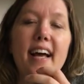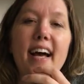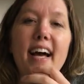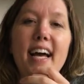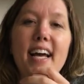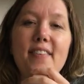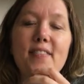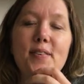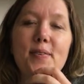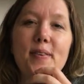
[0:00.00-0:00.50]

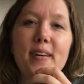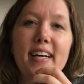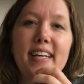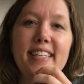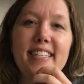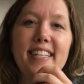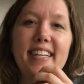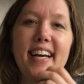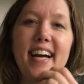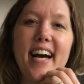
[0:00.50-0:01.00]
Hi
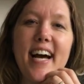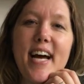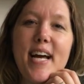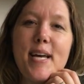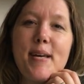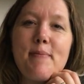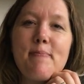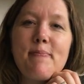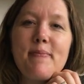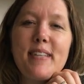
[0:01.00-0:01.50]
everyone,
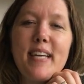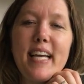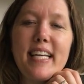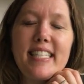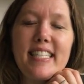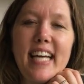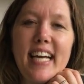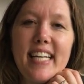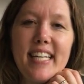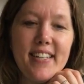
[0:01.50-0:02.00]
I'm
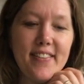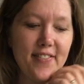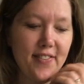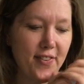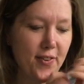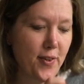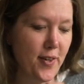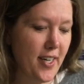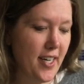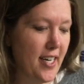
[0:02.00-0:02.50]
excited
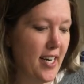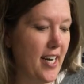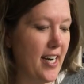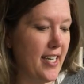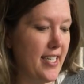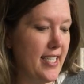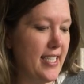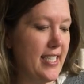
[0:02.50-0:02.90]
for our